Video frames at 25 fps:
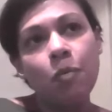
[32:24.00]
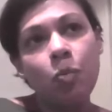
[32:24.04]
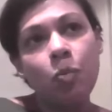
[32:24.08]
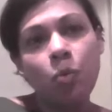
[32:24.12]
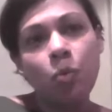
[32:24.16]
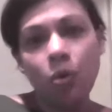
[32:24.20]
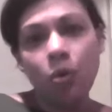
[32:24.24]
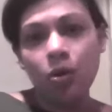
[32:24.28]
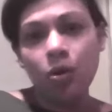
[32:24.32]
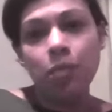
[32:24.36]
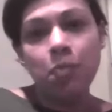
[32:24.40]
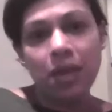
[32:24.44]

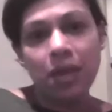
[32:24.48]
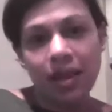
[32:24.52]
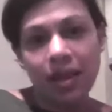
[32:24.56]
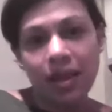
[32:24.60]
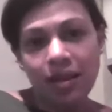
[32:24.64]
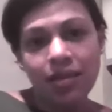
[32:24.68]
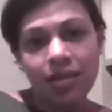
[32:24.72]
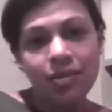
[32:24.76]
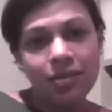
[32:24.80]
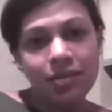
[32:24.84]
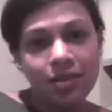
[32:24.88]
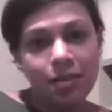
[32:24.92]
what
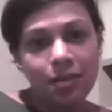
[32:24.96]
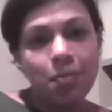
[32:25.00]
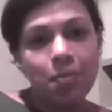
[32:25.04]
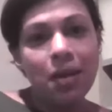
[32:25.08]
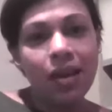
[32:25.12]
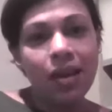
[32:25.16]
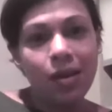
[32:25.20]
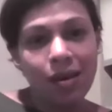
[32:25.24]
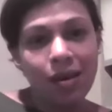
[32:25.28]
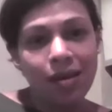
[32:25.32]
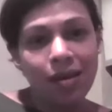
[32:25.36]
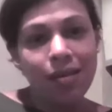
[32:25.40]
appears to
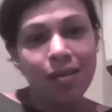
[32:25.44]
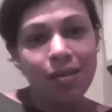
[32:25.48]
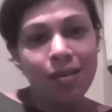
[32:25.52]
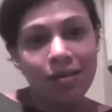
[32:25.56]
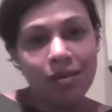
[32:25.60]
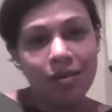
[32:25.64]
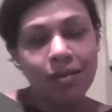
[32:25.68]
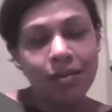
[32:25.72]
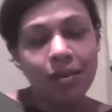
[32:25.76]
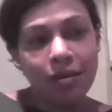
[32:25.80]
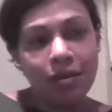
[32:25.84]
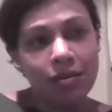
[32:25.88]
be
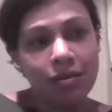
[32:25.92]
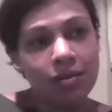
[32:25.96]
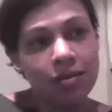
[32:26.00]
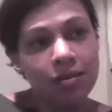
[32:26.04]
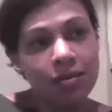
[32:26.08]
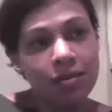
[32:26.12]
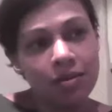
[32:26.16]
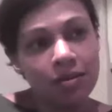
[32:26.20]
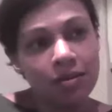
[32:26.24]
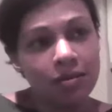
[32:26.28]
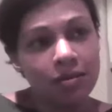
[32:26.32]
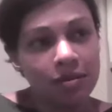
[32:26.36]

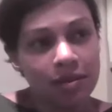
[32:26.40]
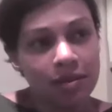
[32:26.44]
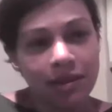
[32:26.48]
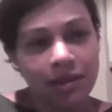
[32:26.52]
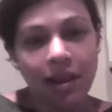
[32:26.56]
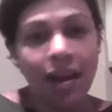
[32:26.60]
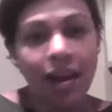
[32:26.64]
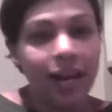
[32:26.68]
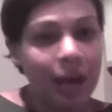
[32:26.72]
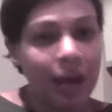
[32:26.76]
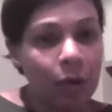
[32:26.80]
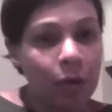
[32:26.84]
this
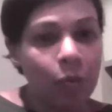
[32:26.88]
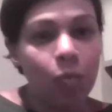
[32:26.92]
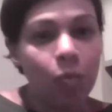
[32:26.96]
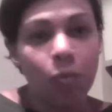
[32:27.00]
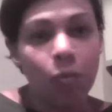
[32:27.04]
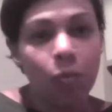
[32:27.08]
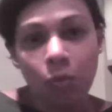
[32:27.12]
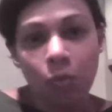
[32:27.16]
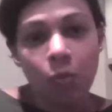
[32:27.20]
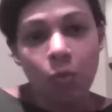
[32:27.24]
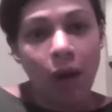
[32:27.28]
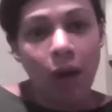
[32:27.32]
slightly
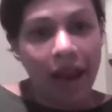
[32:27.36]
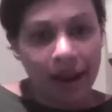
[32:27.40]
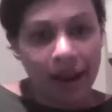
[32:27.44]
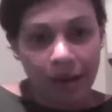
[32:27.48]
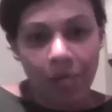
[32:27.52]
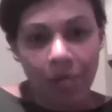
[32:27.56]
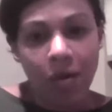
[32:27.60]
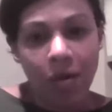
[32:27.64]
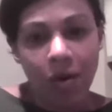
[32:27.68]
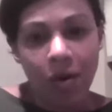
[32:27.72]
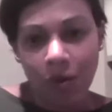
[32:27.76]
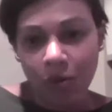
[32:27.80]

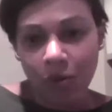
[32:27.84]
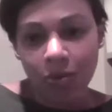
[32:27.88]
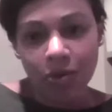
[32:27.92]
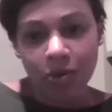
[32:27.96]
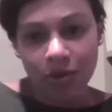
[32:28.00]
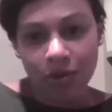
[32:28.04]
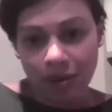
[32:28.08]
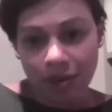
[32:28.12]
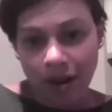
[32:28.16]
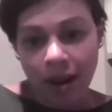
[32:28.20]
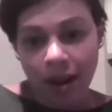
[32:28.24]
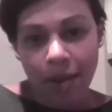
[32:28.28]
whack-a-mole
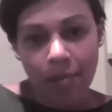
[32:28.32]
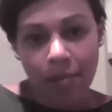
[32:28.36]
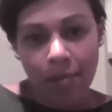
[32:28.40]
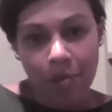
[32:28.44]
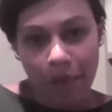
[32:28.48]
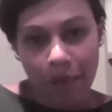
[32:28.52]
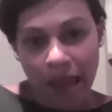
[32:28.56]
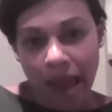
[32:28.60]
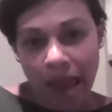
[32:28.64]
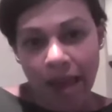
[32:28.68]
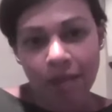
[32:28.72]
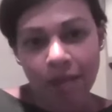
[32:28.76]
type
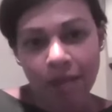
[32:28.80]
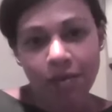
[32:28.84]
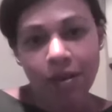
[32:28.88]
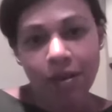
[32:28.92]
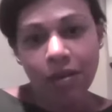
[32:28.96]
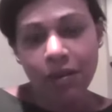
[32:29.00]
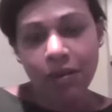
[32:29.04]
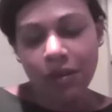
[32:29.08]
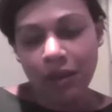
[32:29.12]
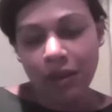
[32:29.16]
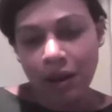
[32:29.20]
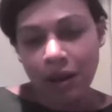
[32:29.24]

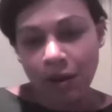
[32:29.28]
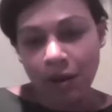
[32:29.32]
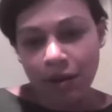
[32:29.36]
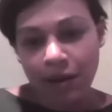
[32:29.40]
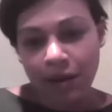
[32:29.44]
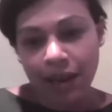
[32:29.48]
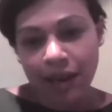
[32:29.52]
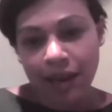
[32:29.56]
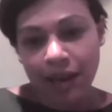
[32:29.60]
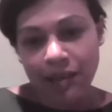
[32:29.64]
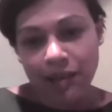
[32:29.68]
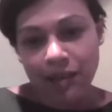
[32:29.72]
behaviour in the
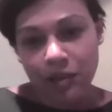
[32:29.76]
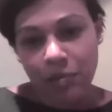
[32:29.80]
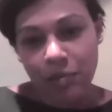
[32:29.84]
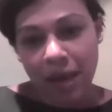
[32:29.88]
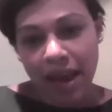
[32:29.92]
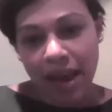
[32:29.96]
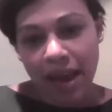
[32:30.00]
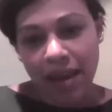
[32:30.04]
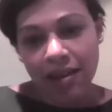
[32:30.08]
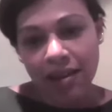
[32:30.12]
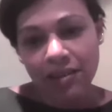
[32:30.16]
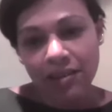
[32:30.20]
online
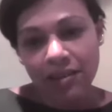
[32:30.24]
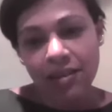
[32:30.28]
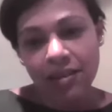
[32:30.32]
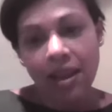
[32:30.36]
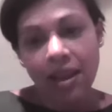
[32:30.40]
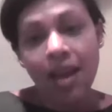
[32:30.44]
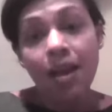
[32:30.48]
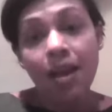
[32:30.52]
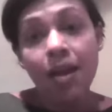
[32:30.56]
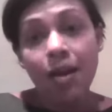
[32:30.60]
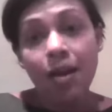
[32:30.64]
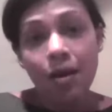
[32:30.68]
space.
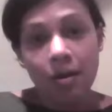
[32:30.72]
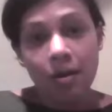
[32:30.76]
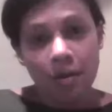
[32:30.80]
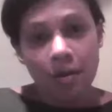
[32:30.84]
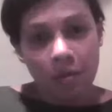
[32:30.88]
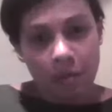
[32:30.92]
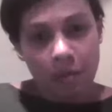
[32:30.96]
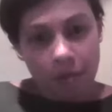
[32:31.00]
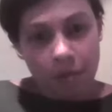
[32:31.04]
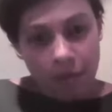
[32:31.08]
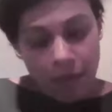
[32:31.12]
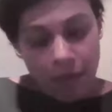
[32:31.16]

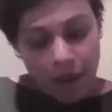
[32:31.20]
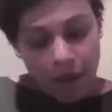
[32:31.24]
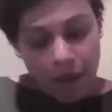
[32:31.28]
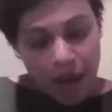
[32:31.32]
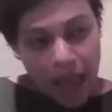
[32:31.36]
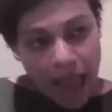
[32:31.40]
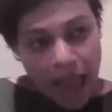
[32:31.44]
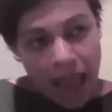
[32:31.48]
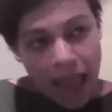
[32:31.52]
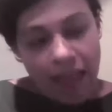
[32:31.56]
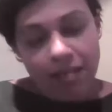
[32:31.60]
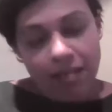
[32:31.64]

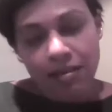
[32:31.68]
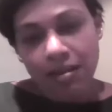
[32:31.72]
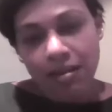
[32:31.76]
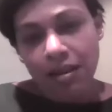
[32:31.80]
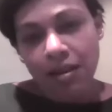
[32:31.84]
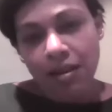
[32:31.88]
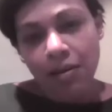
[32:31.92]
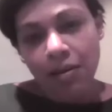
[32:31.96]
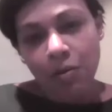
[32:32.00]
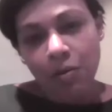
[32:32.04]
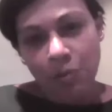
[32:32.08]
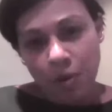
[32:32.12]

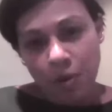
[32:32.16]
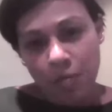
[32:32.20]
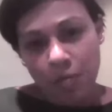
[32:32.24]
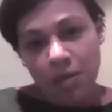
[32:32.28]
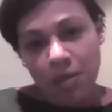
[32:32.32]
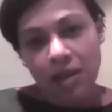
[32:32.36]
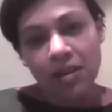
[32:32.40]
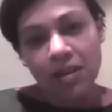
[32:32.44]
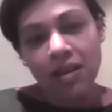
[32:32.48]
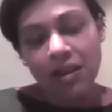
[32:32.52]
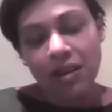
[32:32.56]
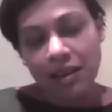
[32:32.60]

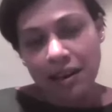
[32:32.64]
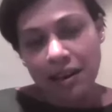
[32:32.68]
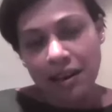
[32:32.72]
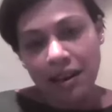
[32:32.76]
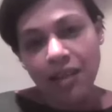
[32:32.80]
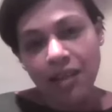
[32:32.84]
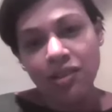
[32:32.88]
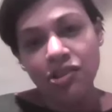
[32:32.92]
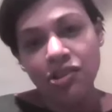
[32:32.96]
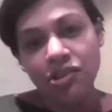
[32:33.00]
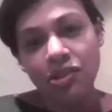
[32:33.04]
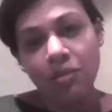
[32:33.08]
Anti-women in
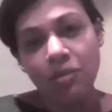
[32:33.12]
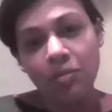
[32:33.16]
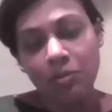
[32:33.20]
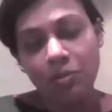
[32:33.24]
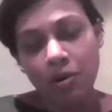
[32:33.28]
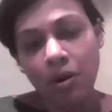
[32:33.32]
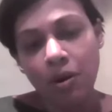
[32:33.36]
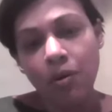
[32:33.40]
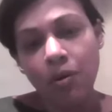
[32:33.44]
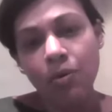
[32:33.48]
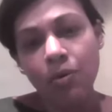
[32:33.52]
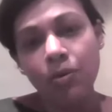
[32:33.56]
leadership
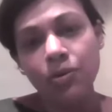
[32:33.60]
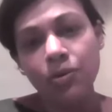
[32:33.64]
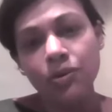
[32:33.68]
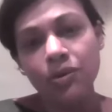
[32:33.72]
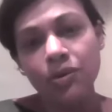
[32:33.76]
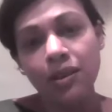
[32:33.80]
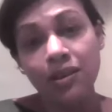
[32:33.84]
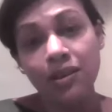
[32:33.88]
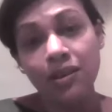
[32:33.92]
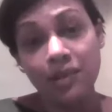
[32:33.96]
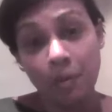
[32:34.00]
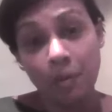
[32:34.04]
roles
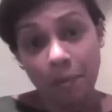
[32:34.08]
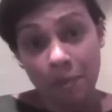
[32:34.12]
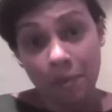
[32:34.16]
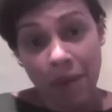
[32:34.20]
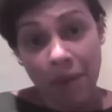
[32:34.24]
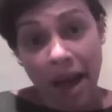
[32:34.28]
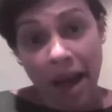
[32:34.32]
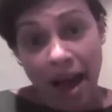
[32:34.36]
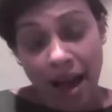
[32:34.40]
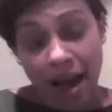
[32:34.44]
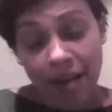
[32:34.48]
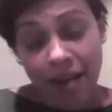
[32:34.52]
is a
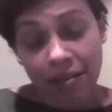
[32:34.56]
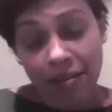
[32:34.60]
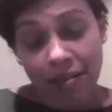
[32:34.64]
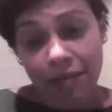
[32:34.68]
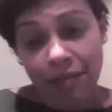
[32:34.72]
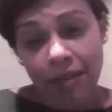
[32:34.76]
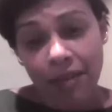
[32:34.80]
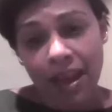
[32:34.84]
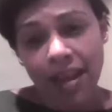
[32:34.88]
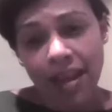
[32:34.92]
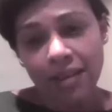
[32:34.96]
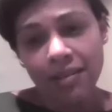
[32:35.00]
part of
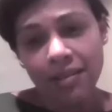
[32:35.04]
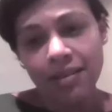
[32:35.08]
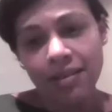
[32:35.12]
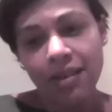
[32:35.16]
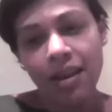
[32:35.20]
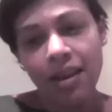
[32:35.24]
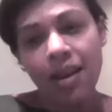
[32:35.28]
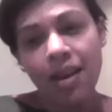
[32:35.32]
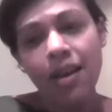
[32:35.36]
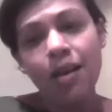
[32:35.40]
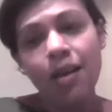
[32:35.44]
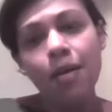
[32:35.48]
that,
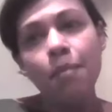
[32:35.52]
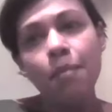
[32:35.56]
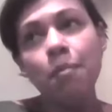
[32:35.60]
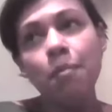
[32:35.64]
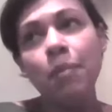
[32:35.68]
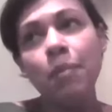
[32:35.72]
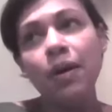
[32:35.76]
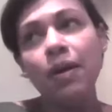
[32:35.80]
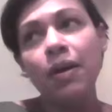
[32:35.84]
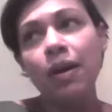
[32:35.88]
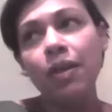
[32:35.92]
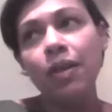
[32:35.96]

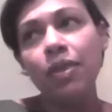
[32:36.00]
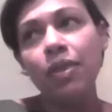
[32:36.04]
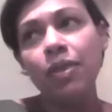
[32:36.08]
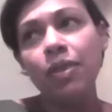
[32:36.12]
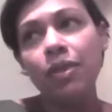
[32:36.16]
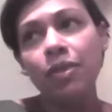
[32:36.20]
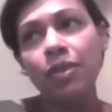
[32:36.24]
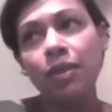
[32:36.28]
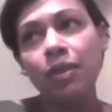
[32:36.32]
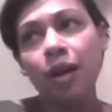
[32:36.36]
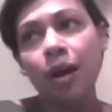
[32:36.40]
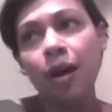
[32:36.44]
but
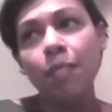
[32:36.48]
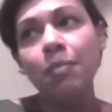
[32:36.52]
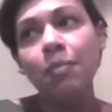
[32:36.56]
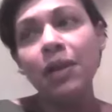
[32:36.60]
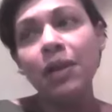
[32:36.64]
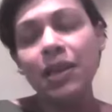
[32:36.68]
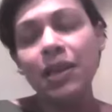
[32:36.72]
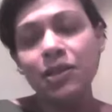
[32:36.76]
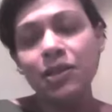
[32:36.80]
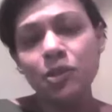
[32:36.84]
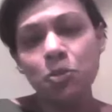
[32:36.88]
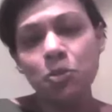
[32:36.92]
I'm
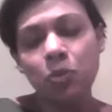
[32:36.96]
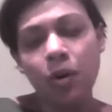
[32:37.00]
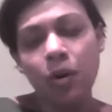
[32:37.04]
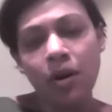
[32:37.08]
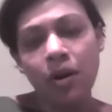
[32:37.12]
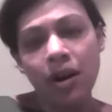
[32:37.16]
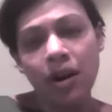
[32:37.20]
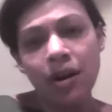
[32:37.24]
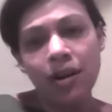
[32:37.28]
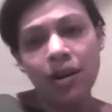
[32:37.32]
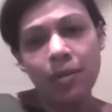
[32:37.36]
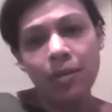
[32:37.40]
less
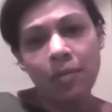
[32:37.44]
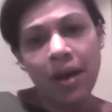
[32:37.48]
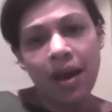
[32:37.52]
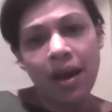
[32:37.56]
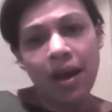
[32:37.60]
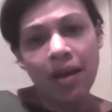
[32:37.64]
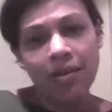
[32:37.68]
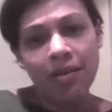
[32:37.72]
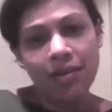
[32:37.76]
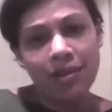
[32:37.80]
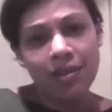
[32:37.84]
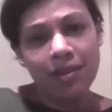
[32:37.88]
worried
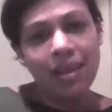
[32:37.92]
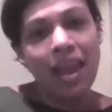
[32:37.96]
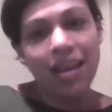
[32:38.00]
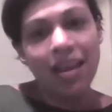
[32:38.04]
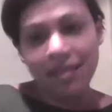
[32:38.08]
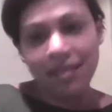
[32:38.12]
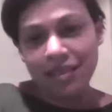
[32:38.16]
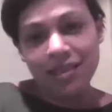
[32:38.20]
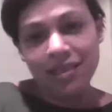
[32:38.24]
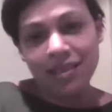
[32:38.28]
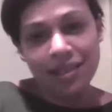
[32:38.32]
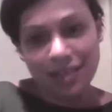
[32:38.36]
about
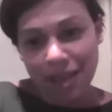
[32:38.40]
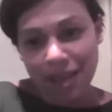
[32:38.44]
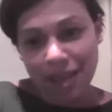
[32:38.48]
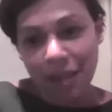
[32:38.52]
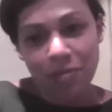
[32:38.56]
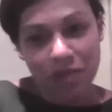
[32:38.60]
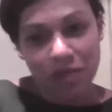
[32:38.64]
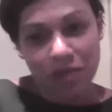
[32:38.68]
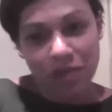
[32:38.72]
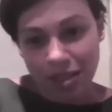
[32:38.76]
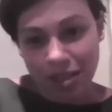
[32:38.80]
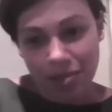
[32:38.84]
that as a
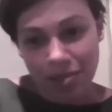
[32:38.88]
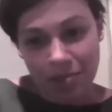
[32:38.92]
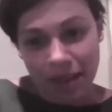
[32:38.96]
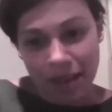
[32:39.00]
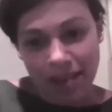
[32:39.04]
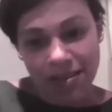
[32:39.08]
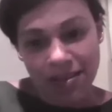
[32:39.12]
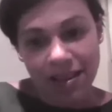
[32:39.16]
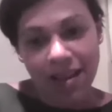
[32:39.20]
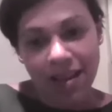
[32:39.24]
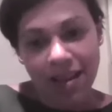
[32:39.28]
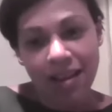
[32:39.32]
subject
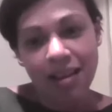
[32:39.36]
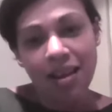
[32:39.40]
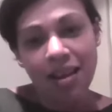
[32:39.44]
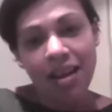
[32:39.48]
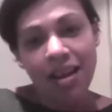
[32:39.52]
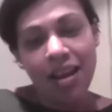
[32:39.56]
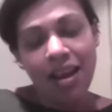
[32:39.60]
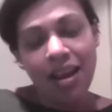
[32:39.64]
matter